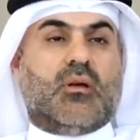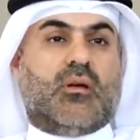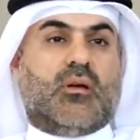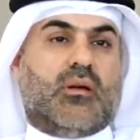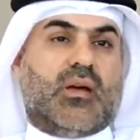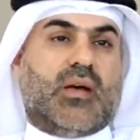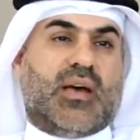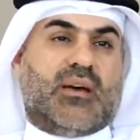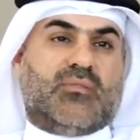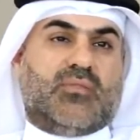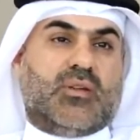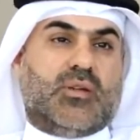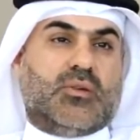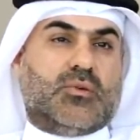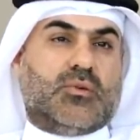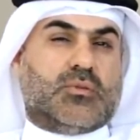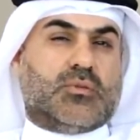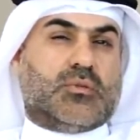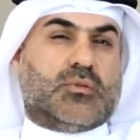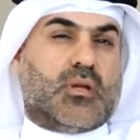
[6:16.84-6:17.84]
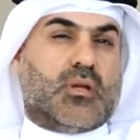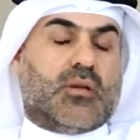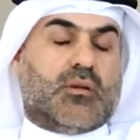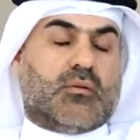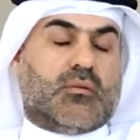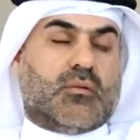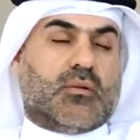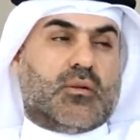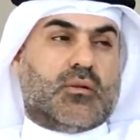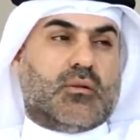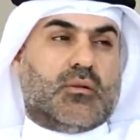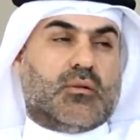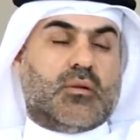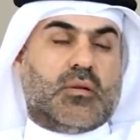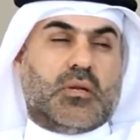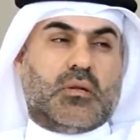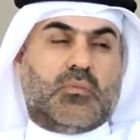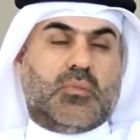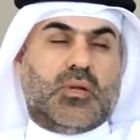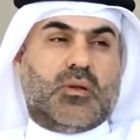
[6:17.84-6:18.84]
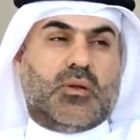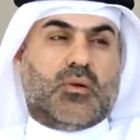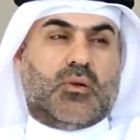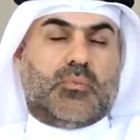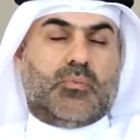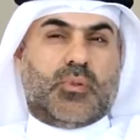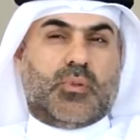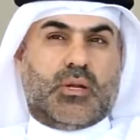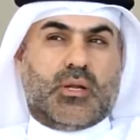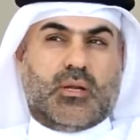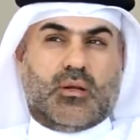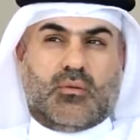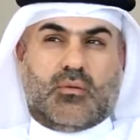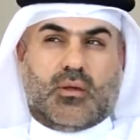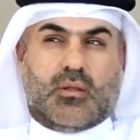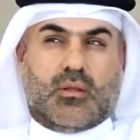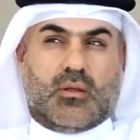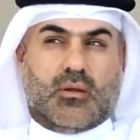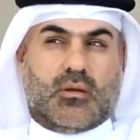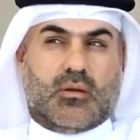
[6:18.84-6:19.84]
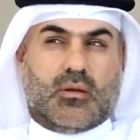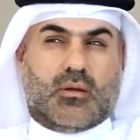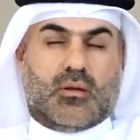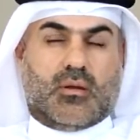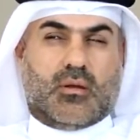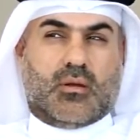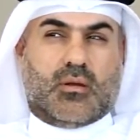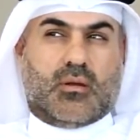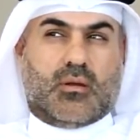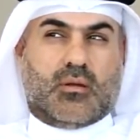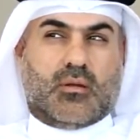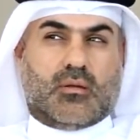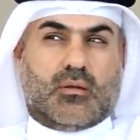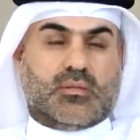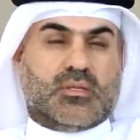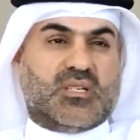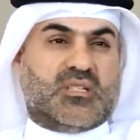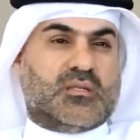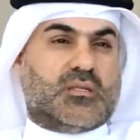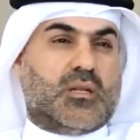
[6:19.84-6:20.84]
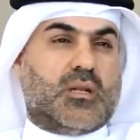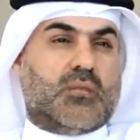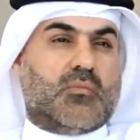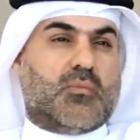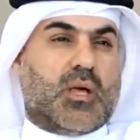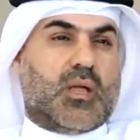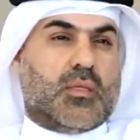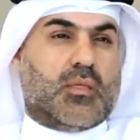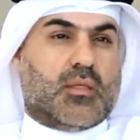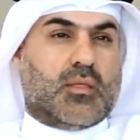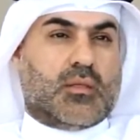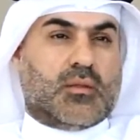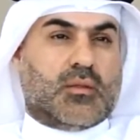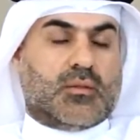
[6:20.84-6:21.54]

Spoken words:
Avenues, they're going to be opening within 16 months.